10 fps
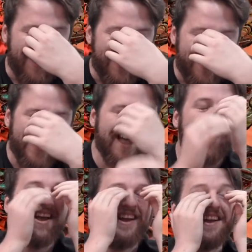
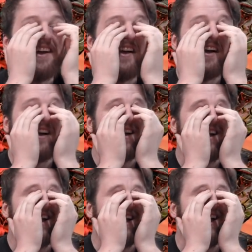
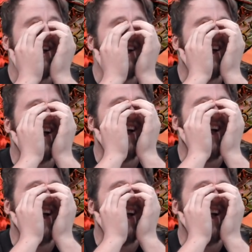The person shown says nothing.